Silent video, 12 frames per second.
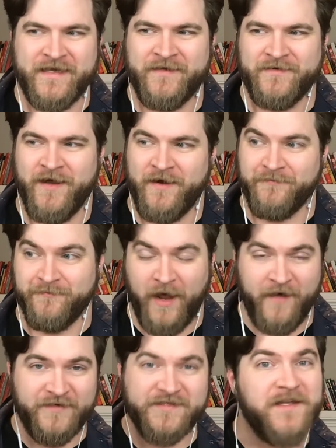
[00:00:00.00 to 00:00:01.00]
and
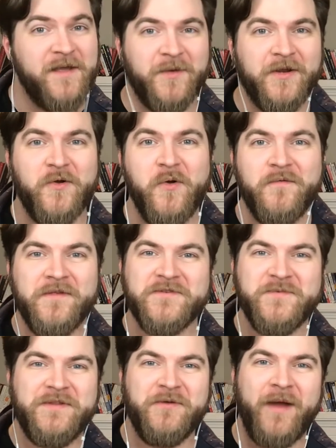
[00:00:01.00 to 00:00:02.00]
obviously I'm going to go over
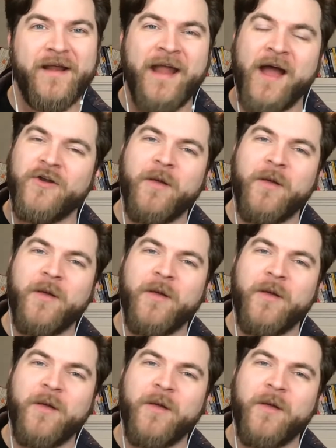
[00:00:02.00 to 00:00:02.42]
those with you right now.